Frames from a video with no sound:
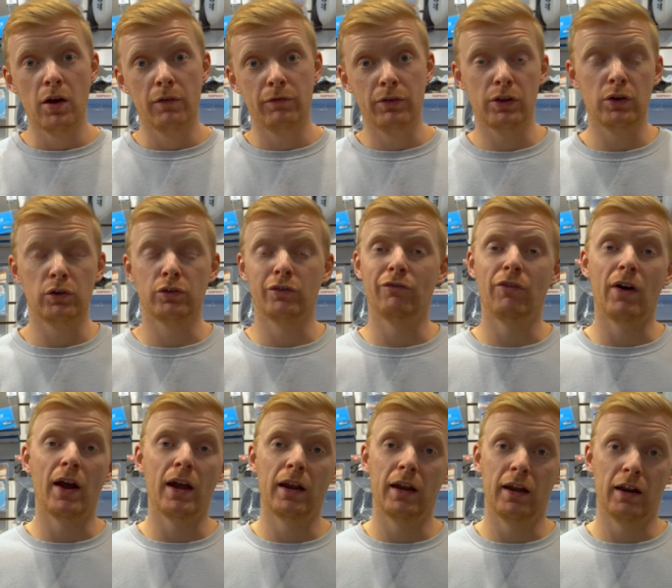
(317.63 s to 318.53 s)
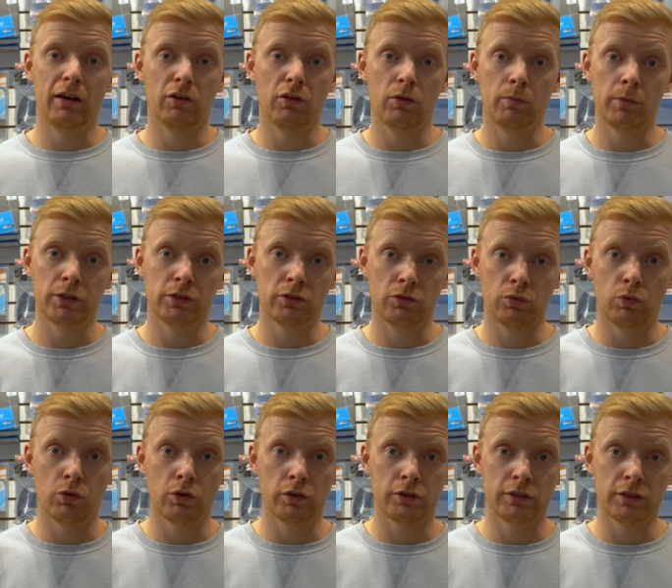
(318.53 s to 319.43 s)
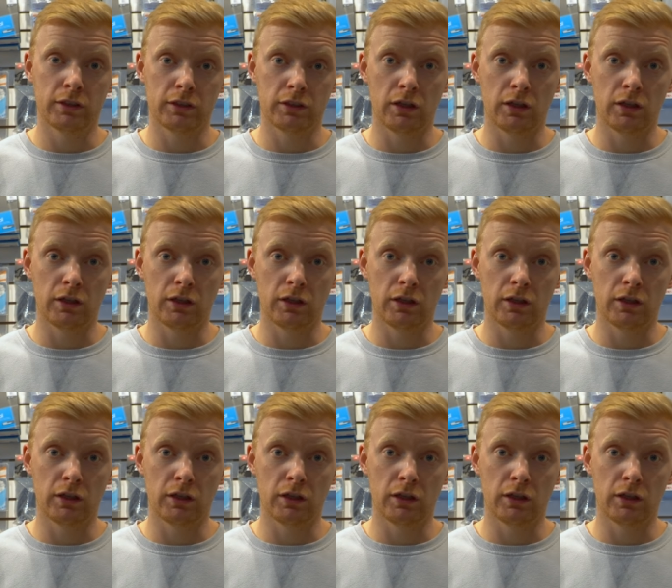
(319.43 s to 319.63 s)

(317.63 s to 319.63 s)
for those finer increments towards the